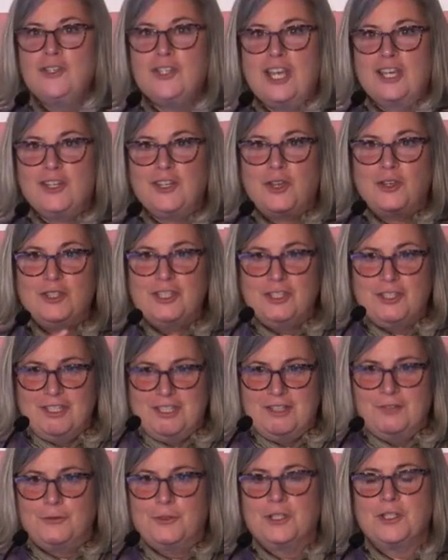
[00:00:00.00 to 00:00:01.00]
she had to go to
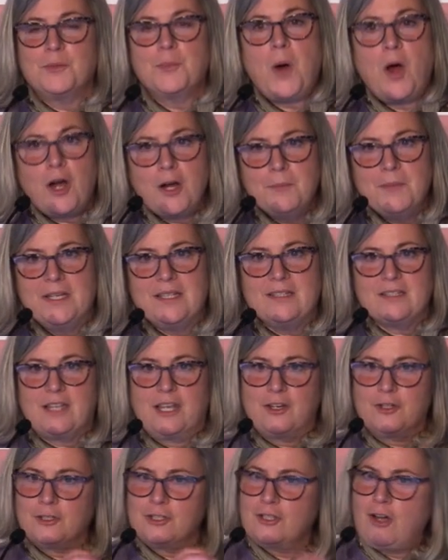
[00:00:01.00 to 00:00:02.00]
the different departments,
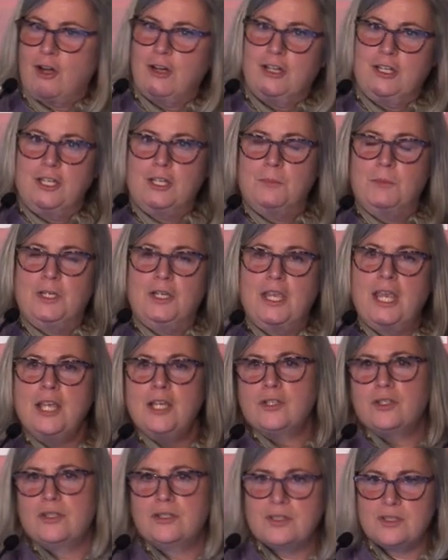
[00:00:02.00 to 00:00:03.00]
like her scholarly
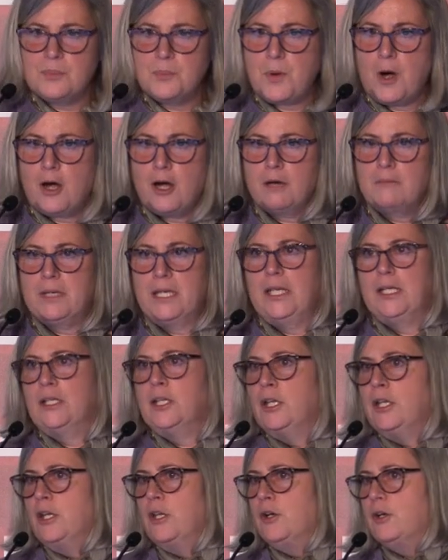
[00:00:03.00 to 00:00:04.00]
communications department,
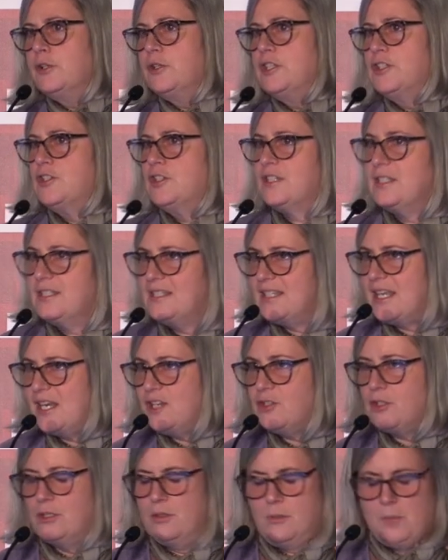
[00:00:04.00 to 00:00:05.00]
her
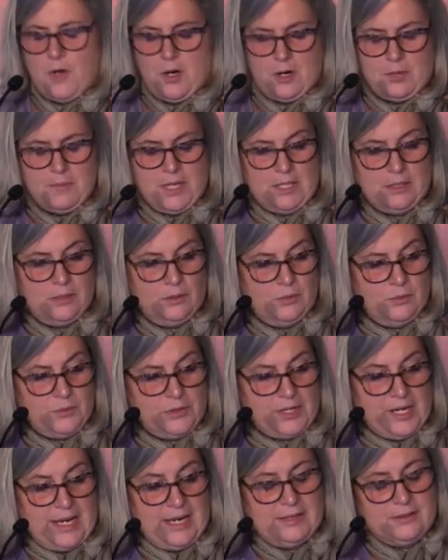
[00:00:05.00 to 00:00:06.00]
digitization department, in
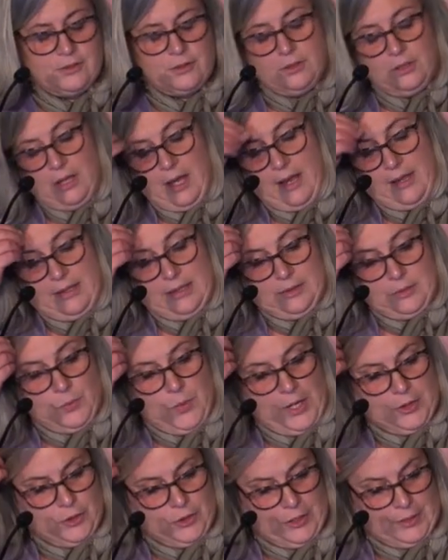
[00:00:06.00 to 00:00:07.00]
order to answer a lot of these
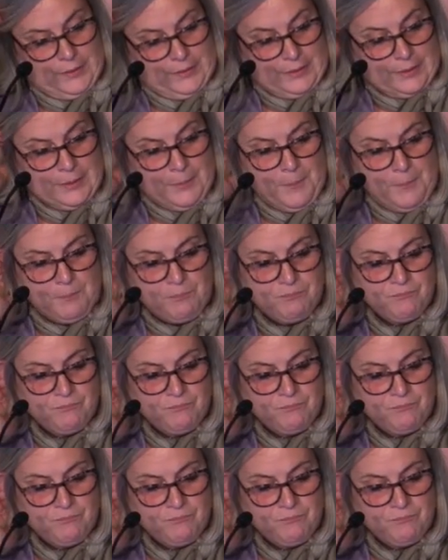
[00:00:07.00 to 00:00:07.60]
questions.